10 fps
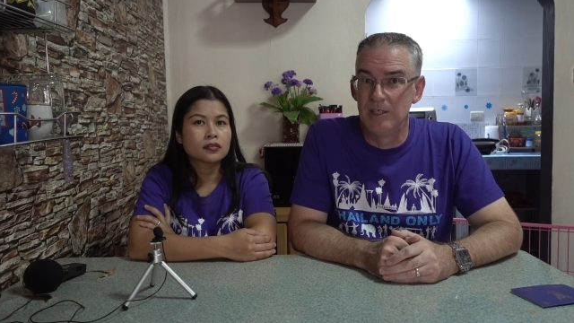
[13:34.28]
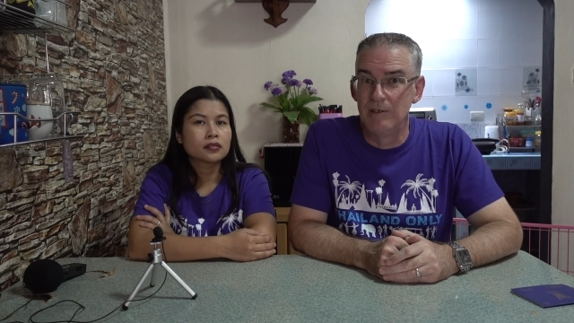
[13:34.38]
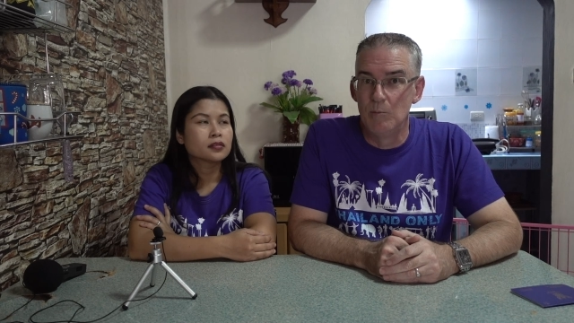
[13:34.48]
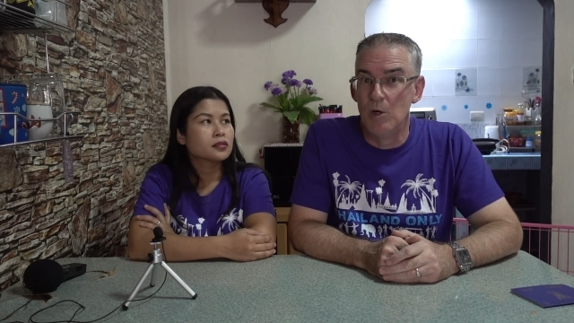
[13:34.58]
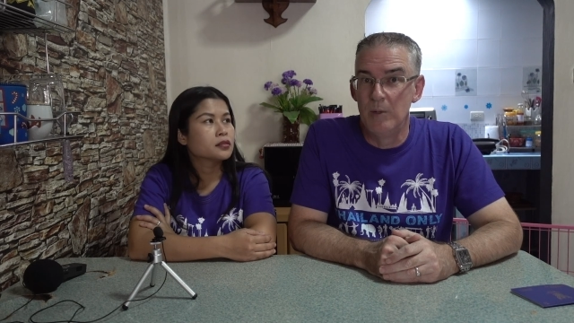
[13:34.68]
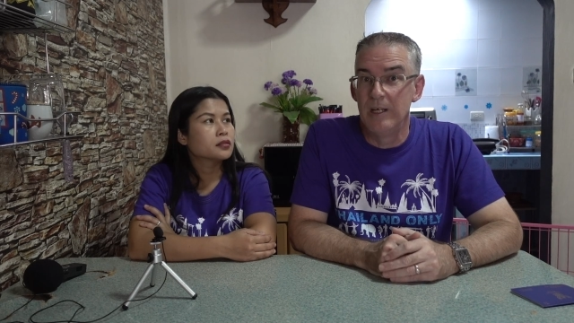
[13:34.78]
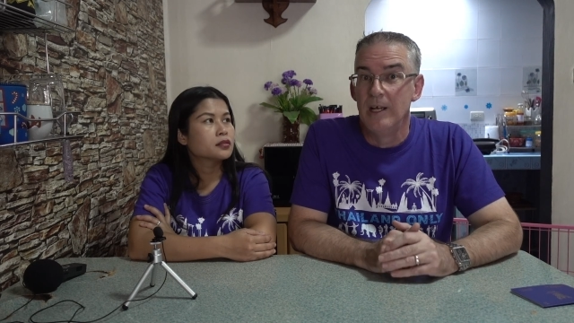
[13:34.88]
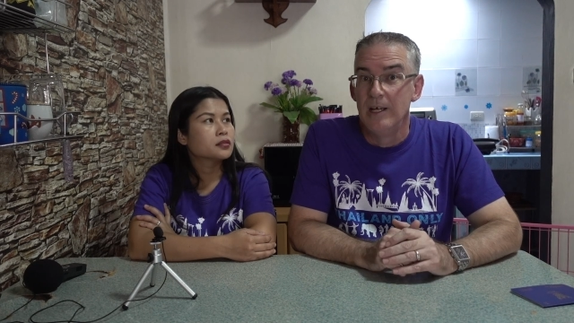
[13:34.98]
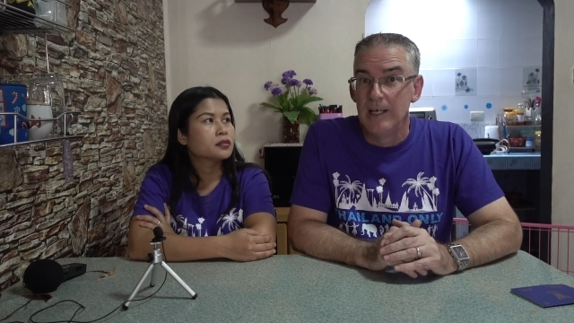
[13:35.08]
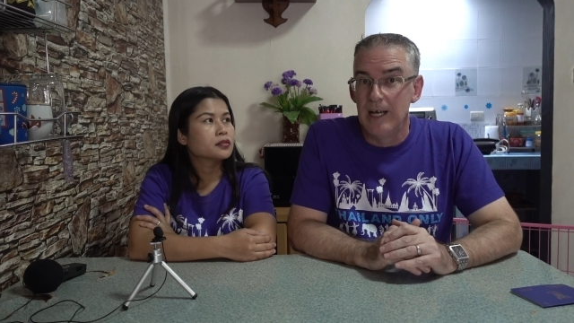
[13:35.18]
Speaker 1: tell you more, but
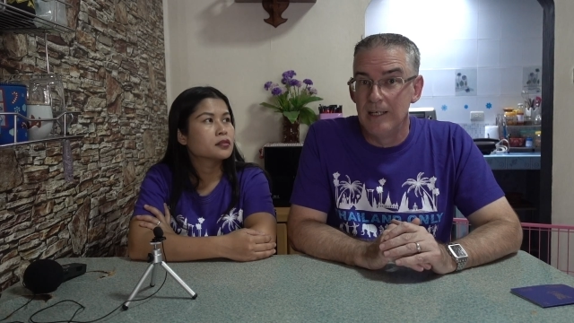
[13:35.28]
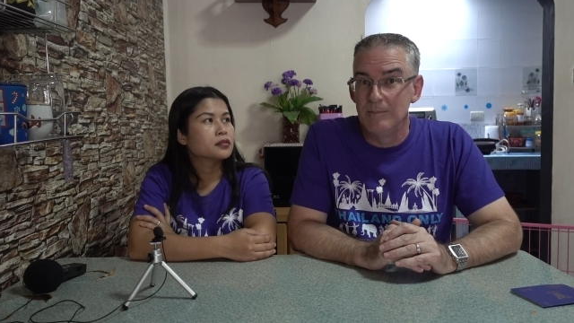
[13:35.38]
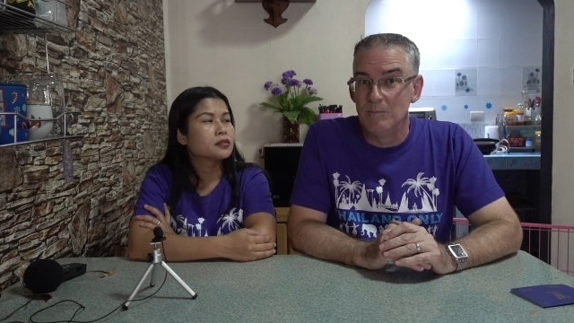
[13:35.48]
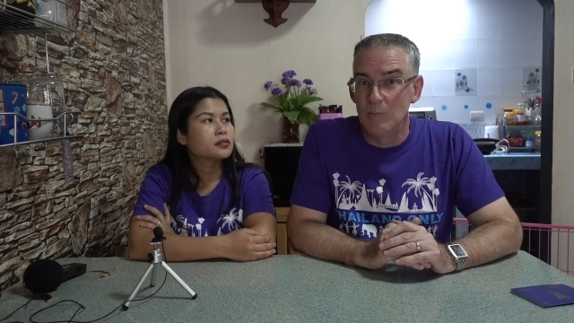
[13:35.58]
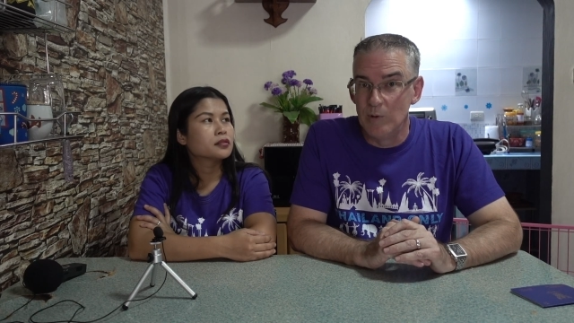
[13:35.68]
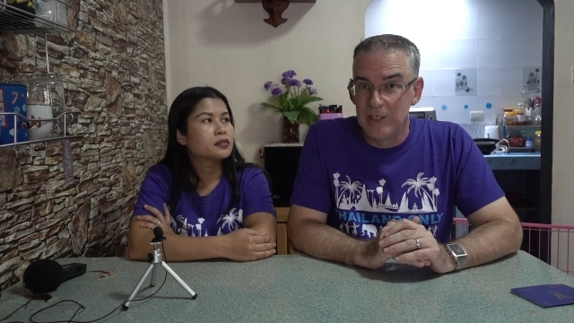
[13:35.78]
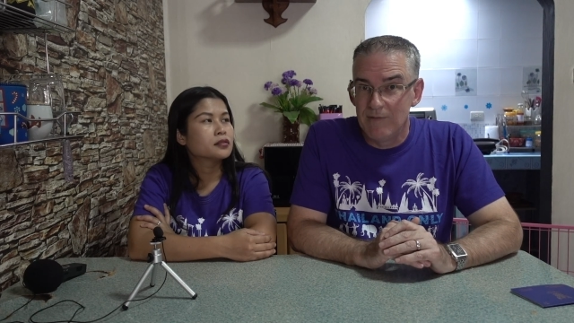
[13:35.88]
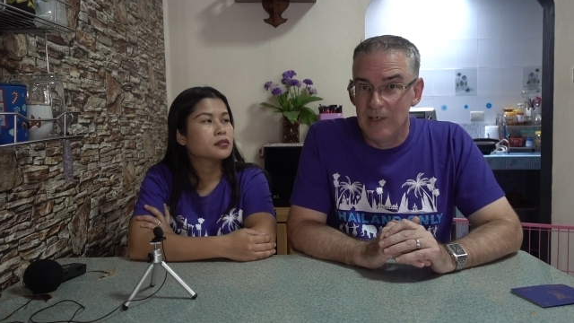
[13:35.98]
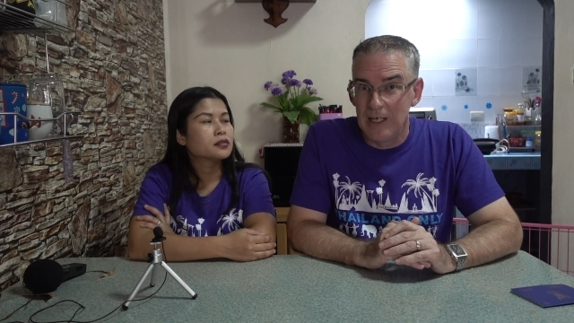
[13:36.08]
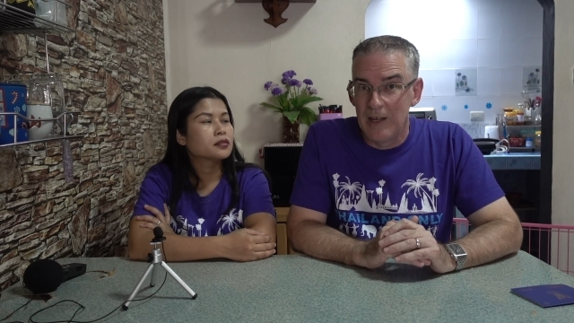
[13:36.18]
um, we
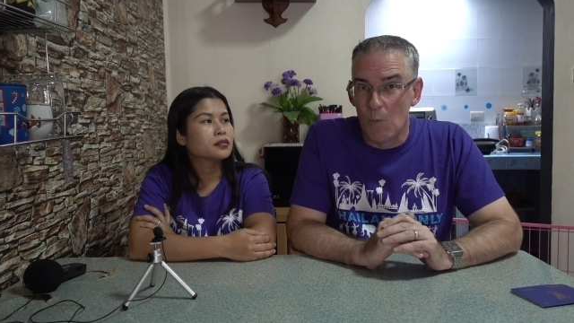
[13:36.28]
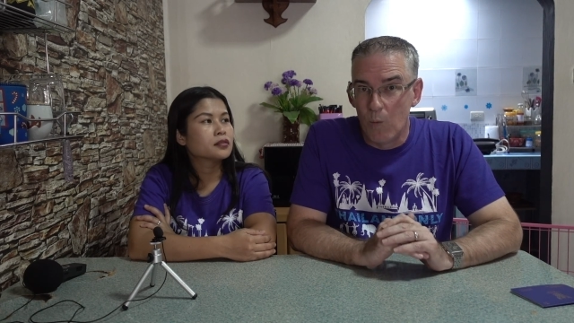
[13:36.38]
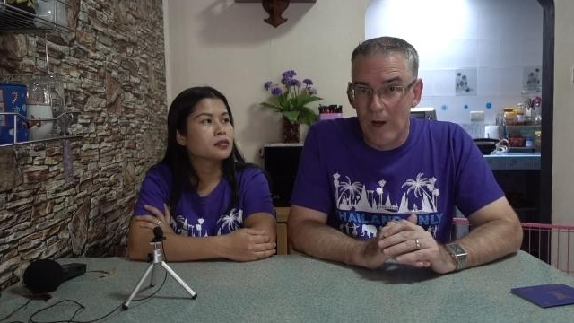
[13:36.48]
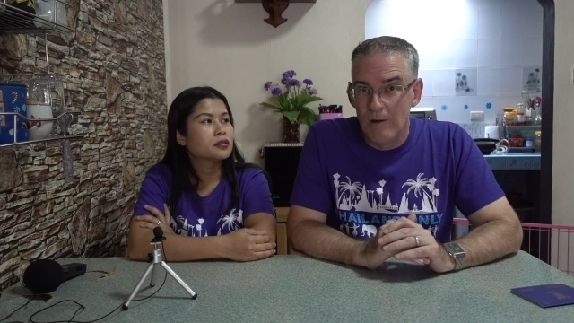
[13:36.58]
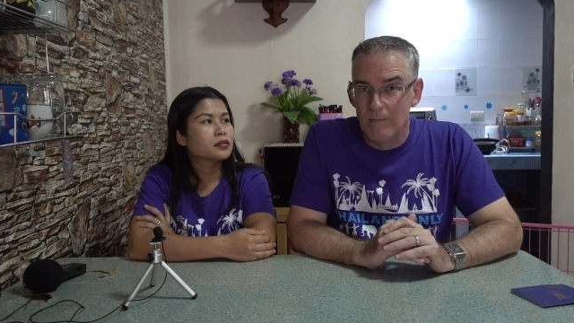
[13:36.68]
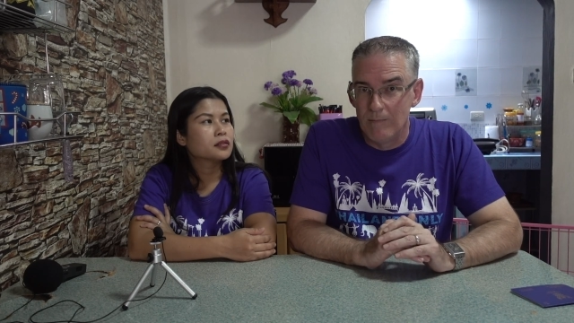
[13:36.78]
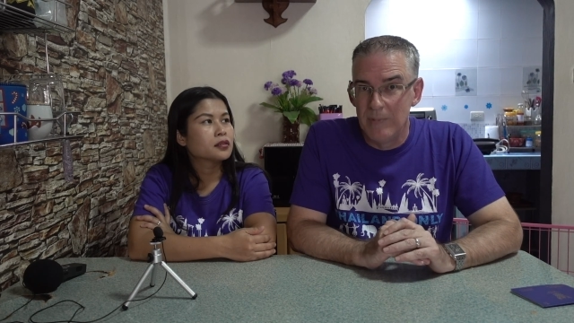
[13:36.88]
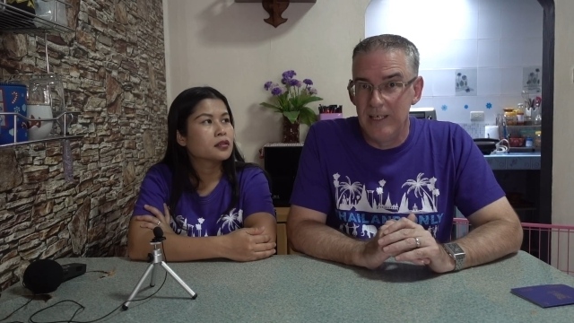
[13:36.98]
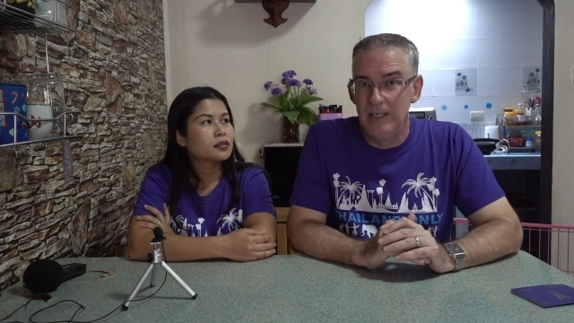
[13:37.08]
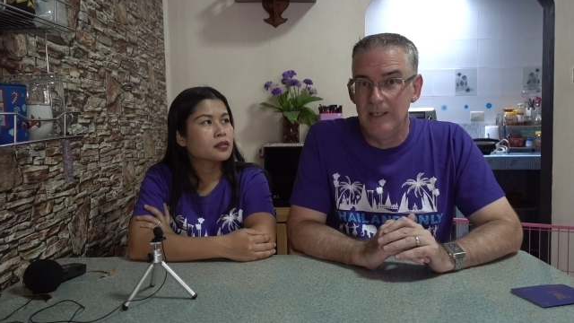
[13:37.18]
definitely won't
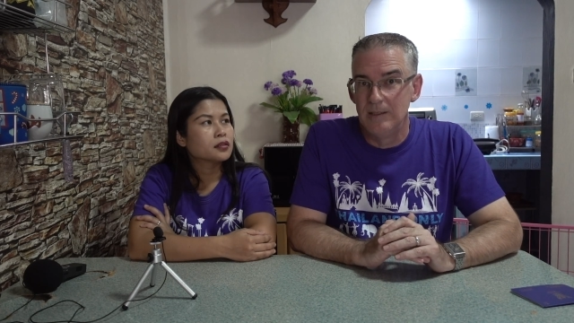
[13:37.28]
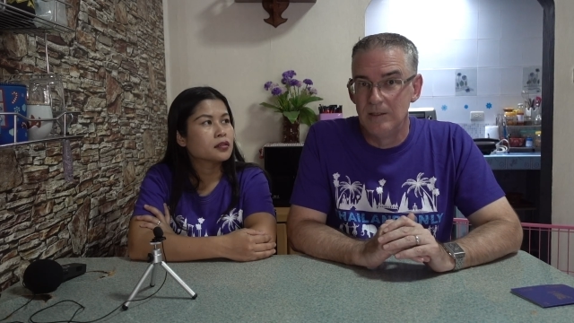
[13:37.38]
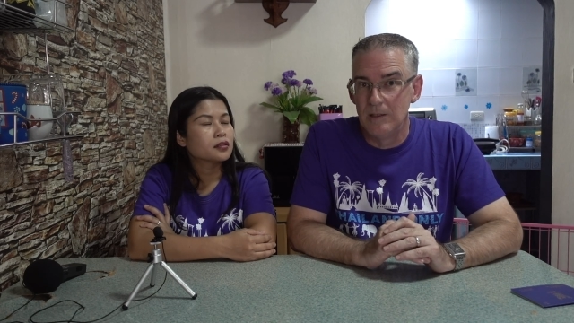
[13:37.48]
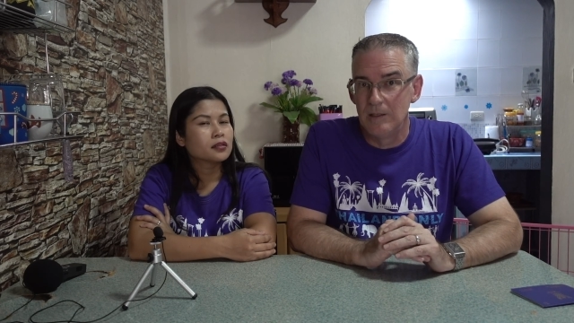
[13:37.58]
be